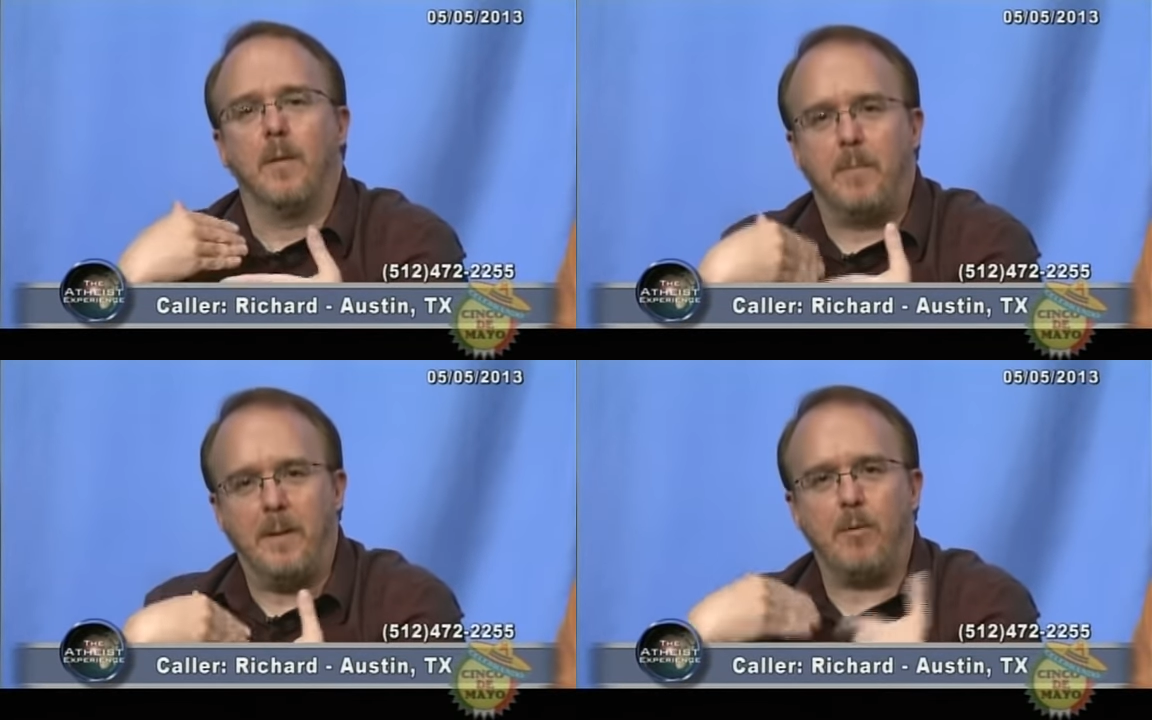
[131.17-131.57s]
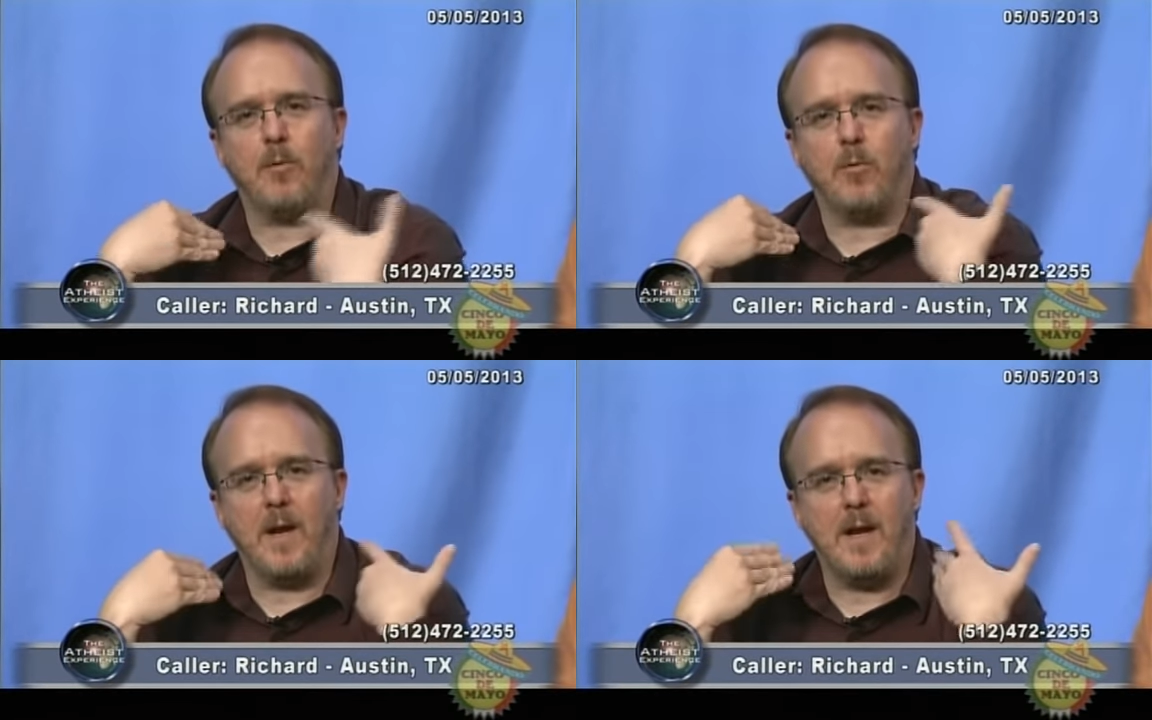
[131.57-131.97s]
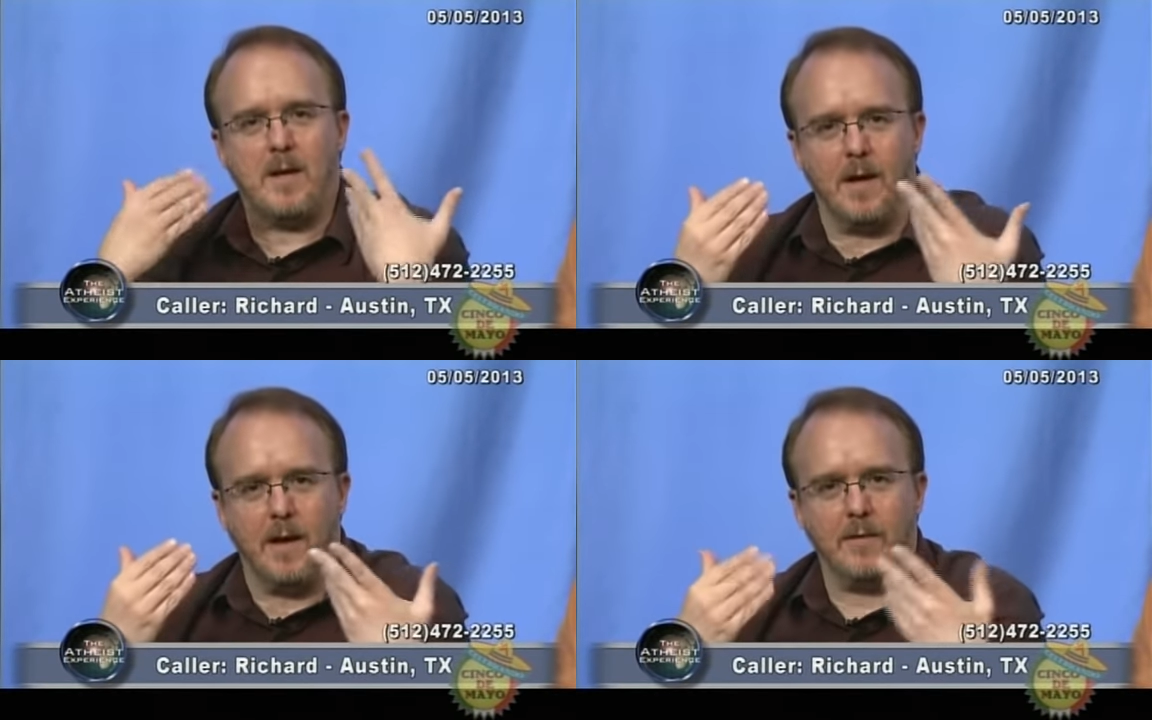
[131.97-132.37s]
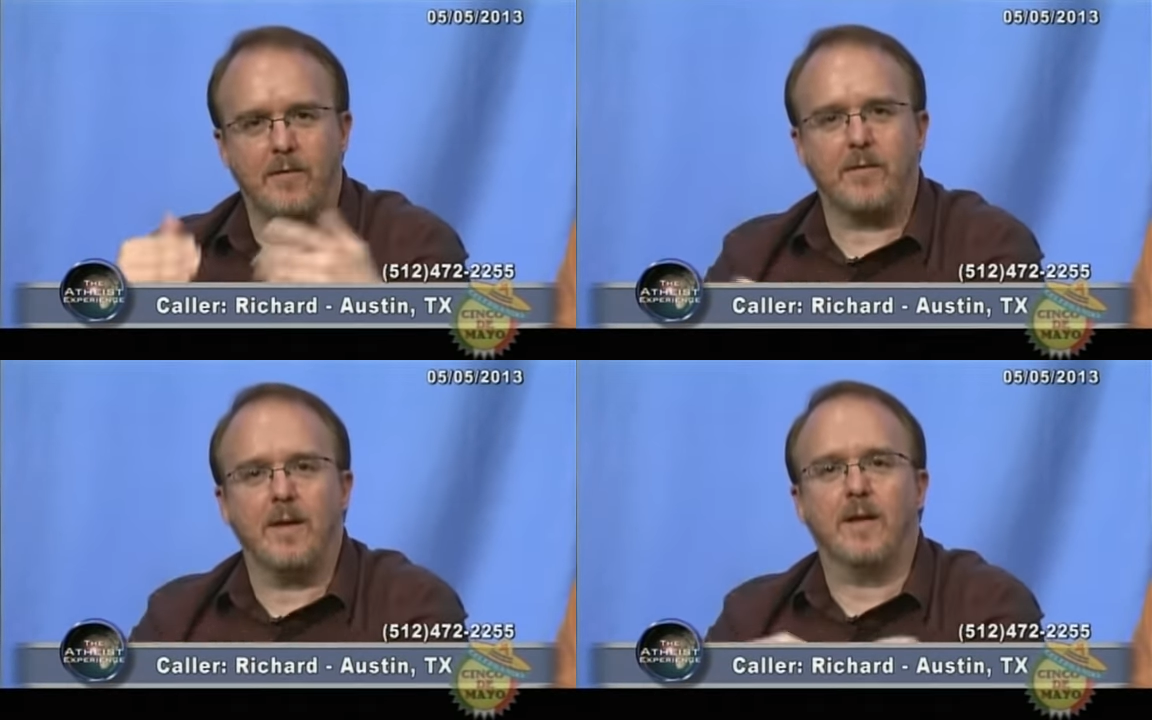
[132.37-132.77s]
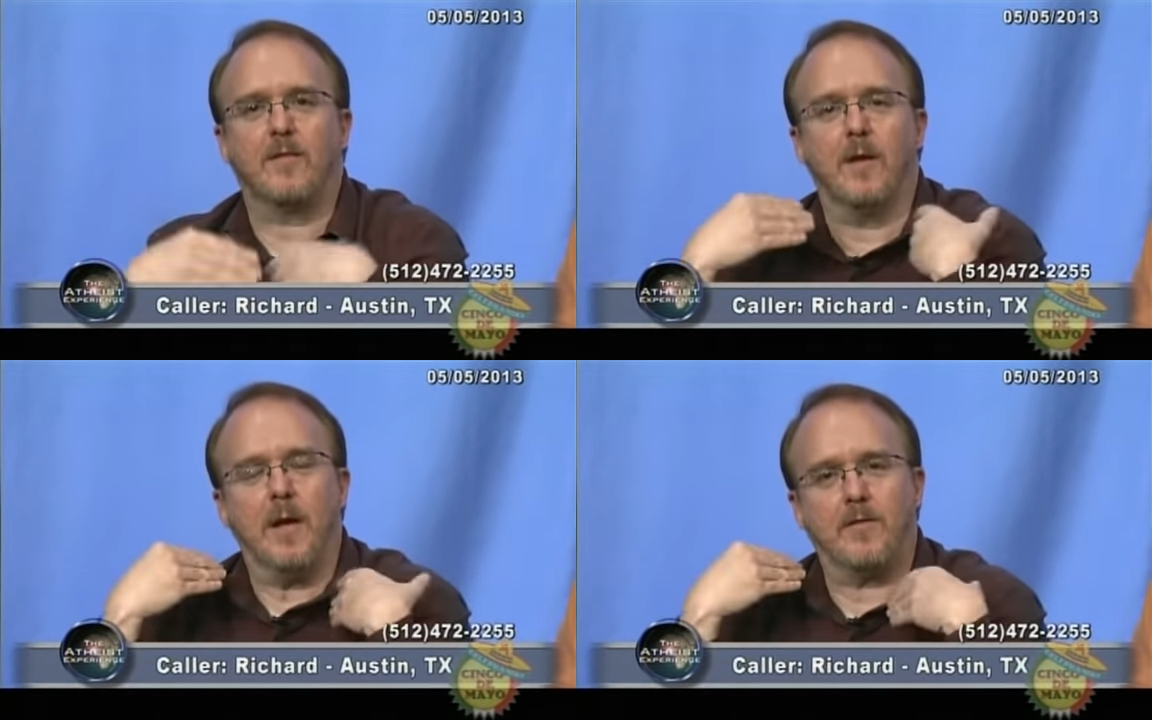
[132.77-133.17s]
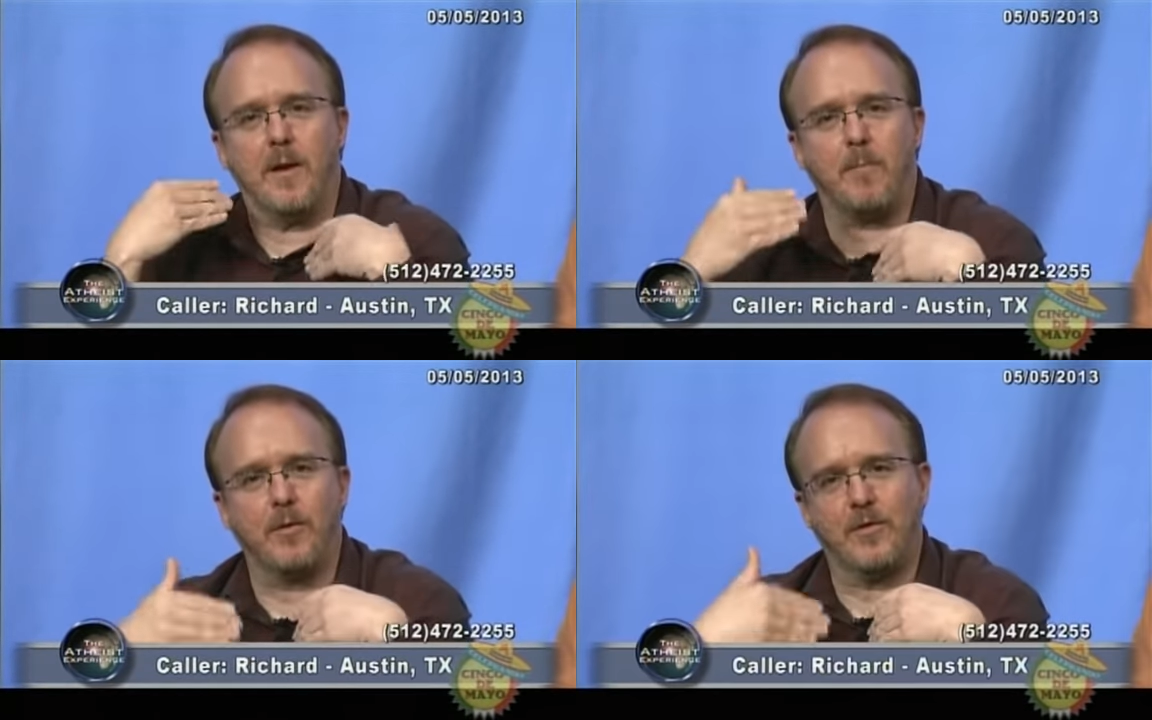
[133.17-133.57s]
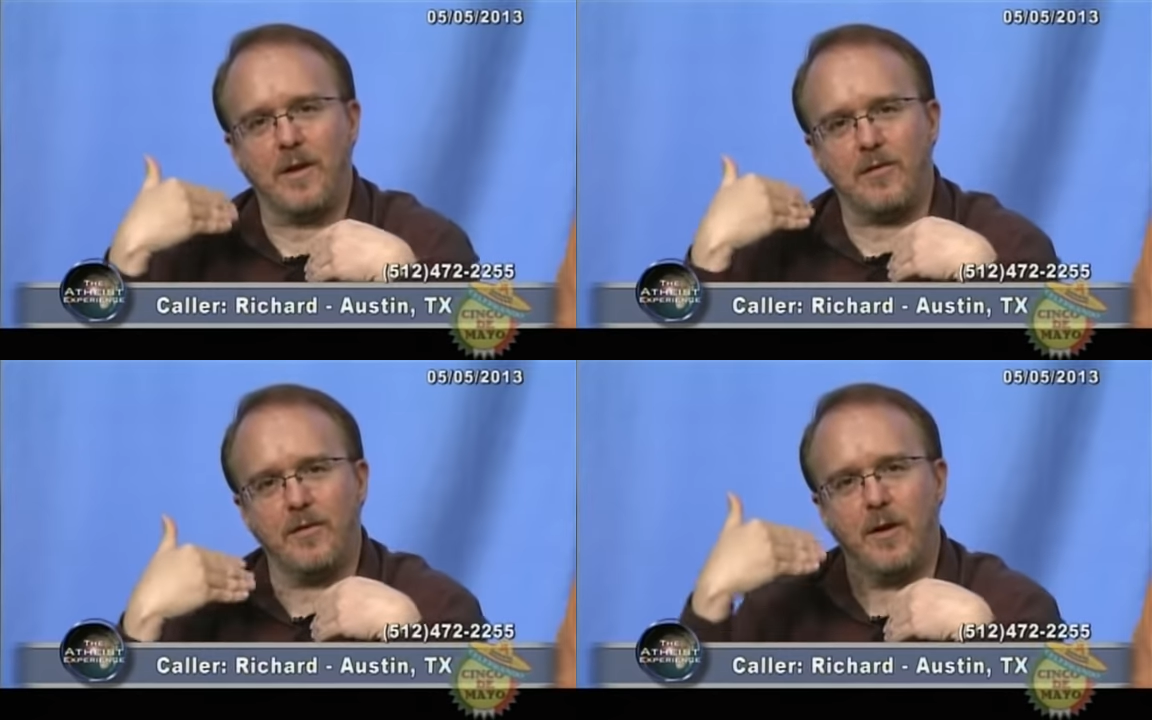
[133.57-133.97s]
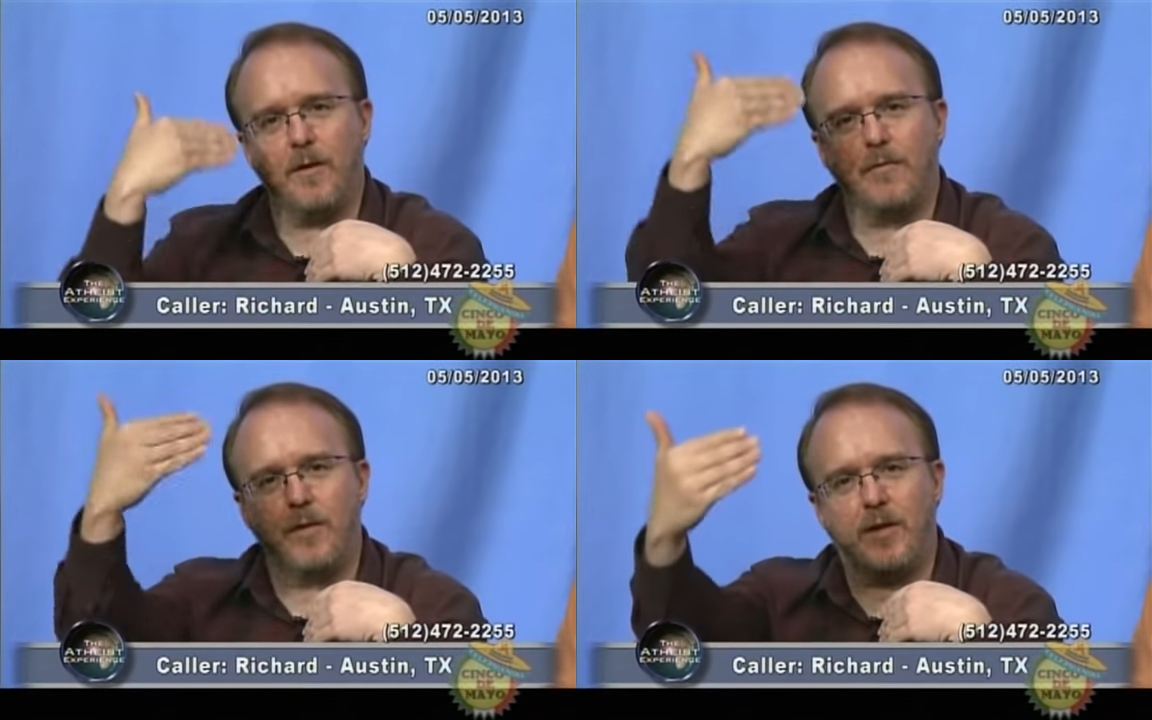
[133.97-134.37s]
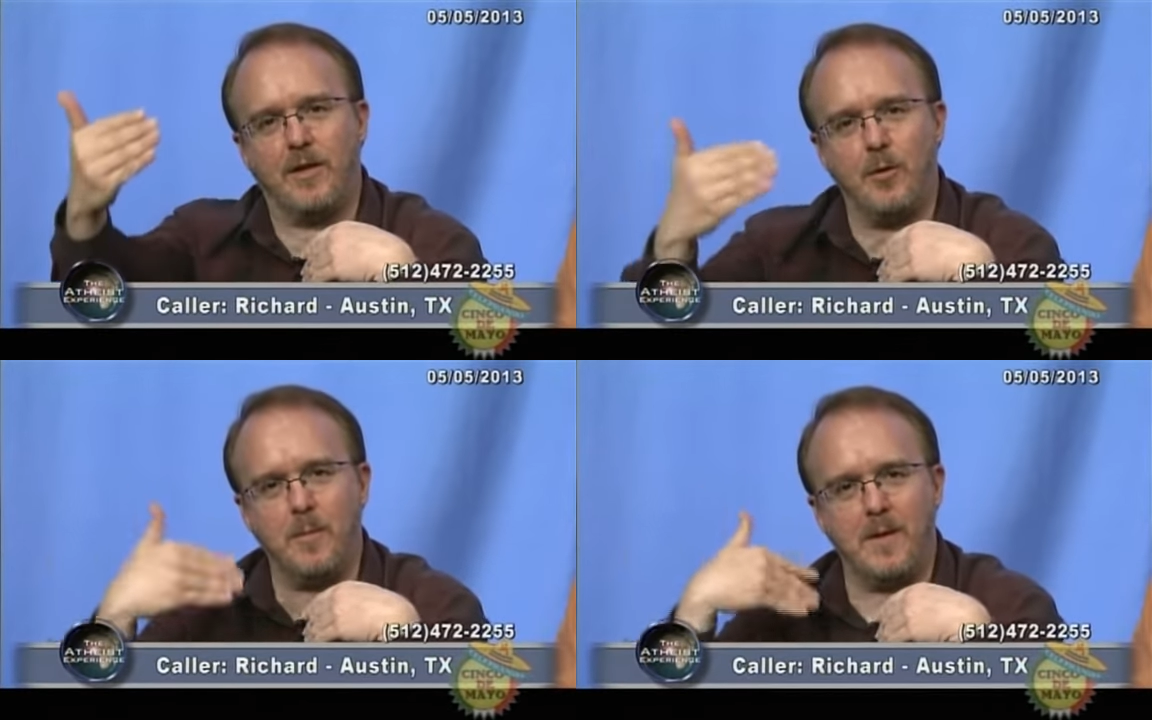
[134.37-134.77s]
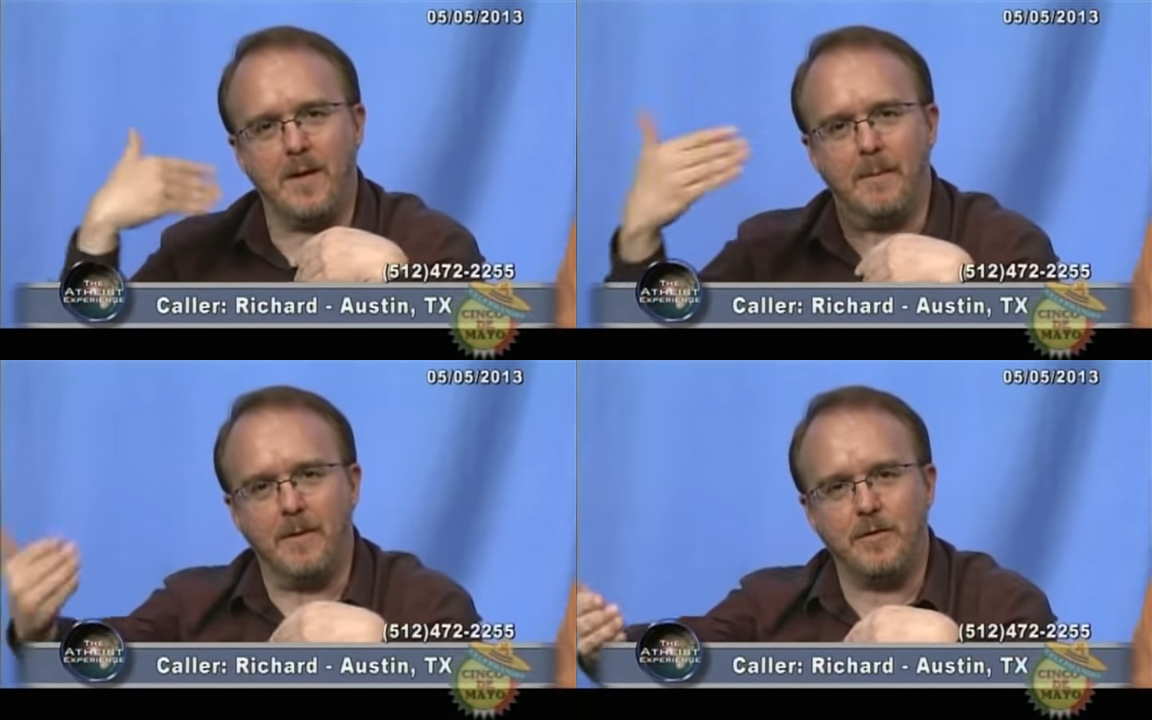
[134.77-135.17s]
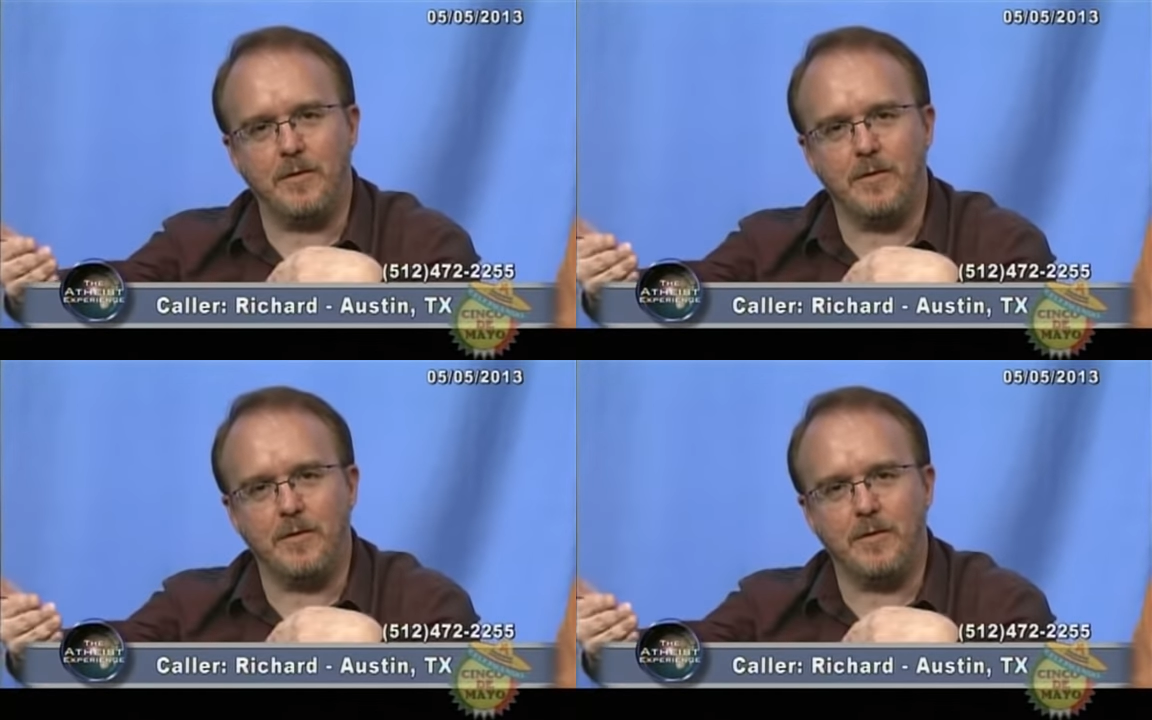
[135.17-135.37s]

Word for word: people create gods. It's a projection of the human image,